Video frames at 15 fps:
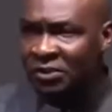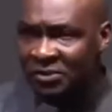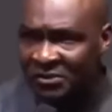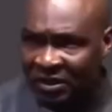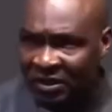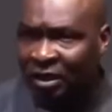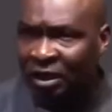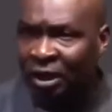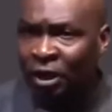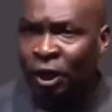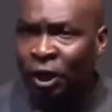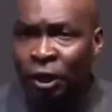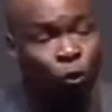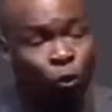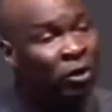You see,
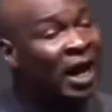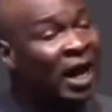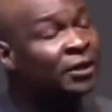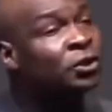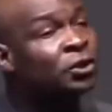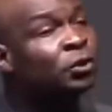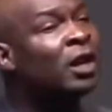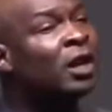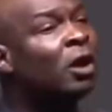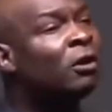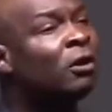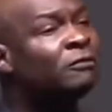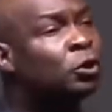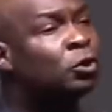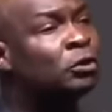you can do a lot
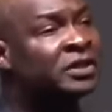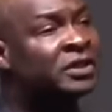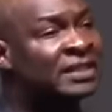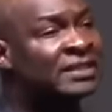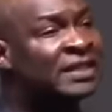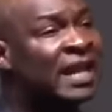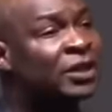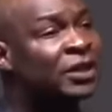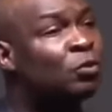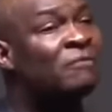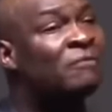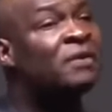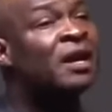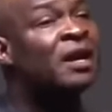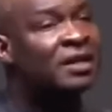of good things like you
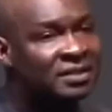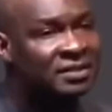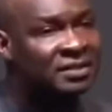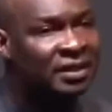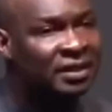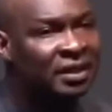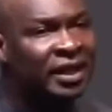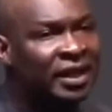have learned.